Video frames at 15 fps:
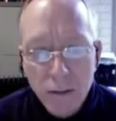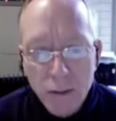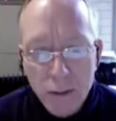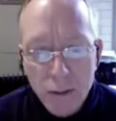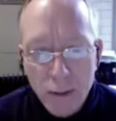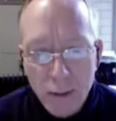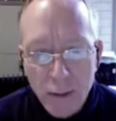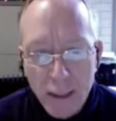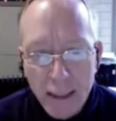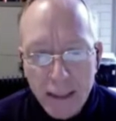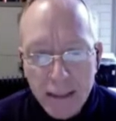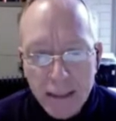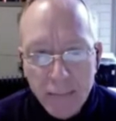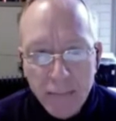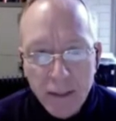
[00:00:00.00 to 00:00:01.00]
so you
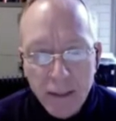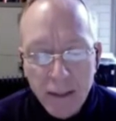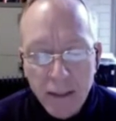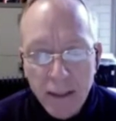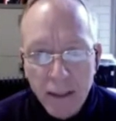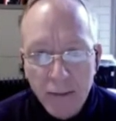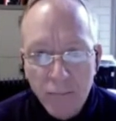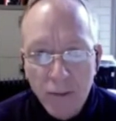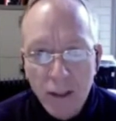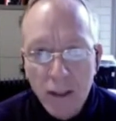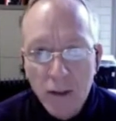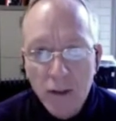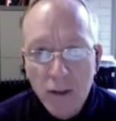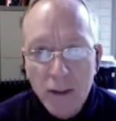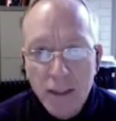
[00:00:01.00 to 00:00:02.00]
get something that really
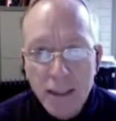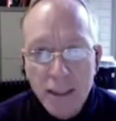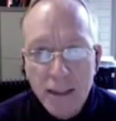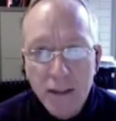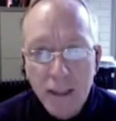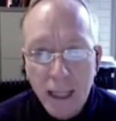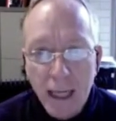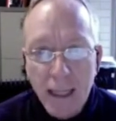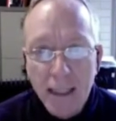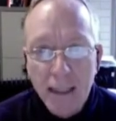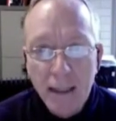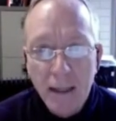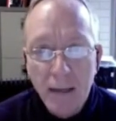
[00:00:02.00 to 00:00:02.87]
looks here like